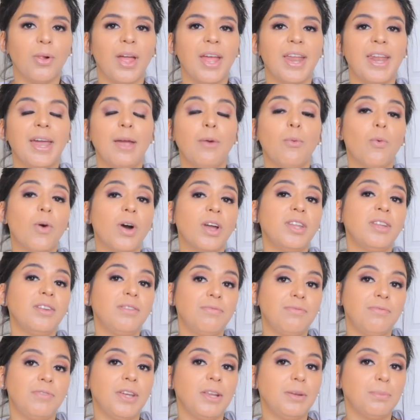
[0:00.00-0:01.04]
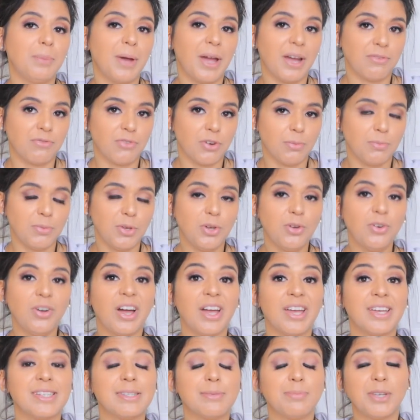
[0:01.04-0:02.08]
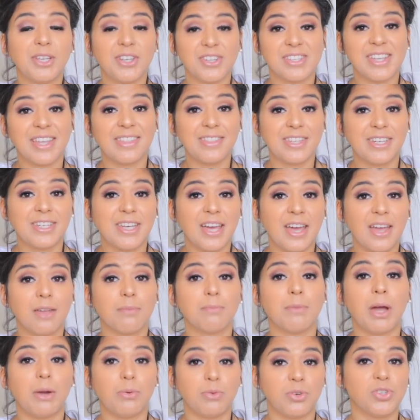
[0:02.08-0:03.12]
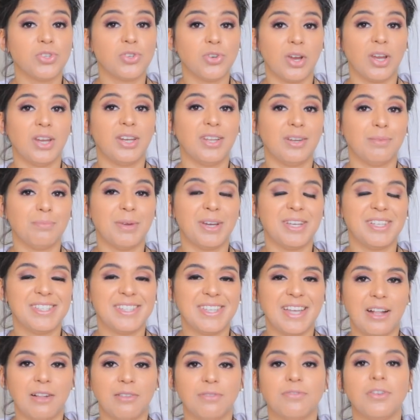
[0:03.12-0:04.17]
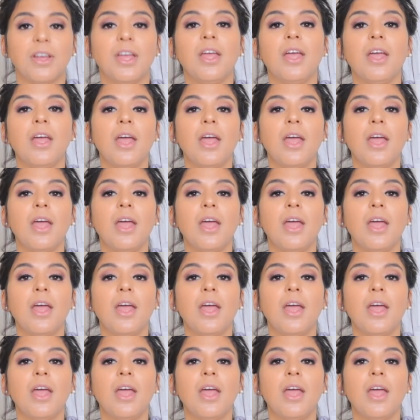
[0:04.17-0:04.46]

and I wanted feedback from you guys because at the time I was trying it myself.